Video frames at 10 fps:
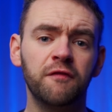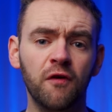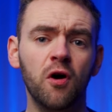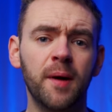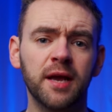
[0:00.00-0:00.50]

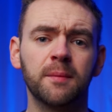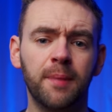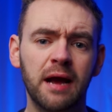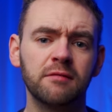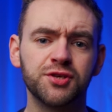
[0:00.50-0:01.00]
4, by
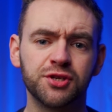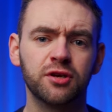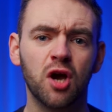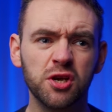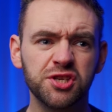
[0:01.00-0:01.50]
comparison,
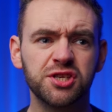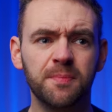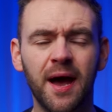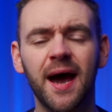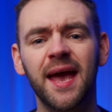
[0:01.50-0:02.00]
costs
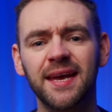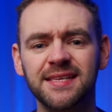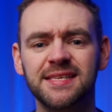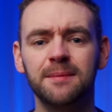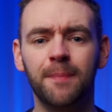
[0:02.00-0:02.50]
about
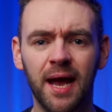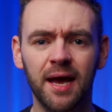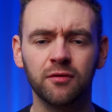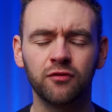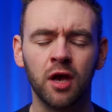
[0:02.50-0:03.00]

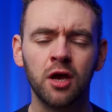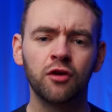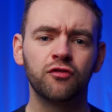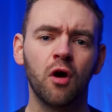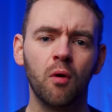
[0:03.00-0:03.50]
£80.
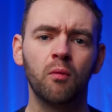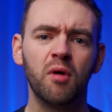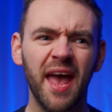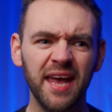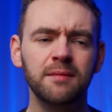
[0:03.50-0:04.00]
So
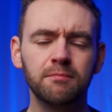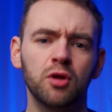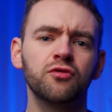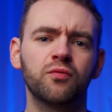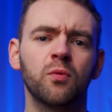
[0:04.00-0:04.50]
8
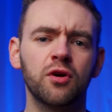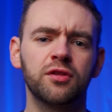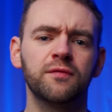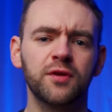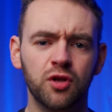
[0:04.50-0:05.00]
months
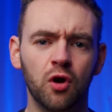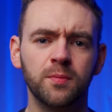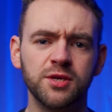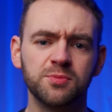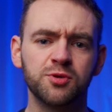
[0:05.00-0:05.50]
worth of
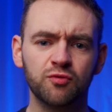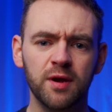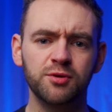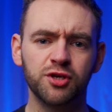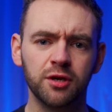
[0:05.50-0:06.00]
Adobe
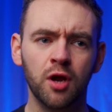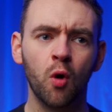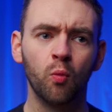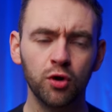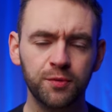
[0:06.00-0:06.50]
subscription
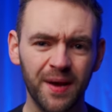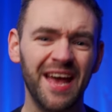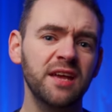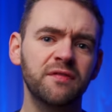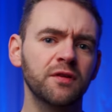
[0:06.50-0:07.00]
would
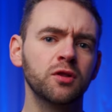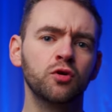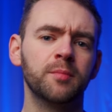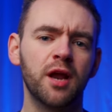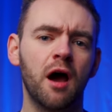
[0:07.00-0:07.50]
pay for
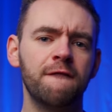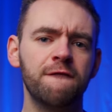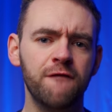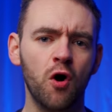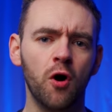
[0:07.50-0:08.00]
Luminar
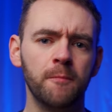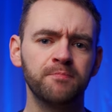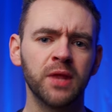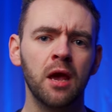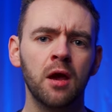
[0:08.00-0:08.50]
4.
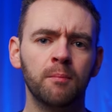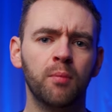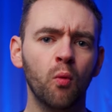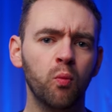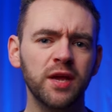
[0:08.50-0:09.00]

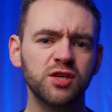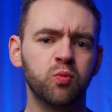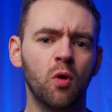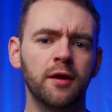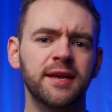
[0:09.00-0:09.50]
But
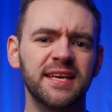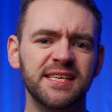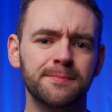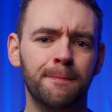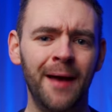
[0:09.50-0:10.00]
which one
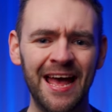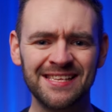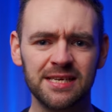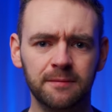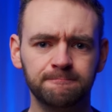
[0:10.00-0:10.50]
is
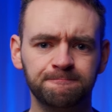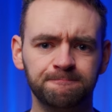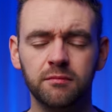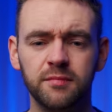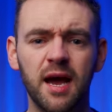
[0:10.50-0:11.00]
better?
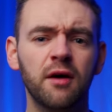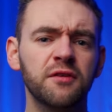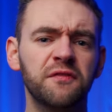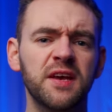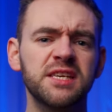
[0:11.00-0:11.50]
Now on
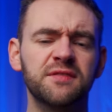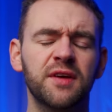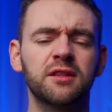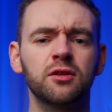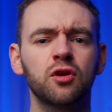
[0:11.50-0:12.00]
the face of
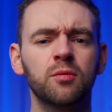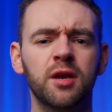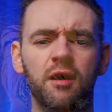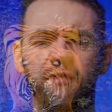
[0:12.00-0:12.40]
it, the Luminar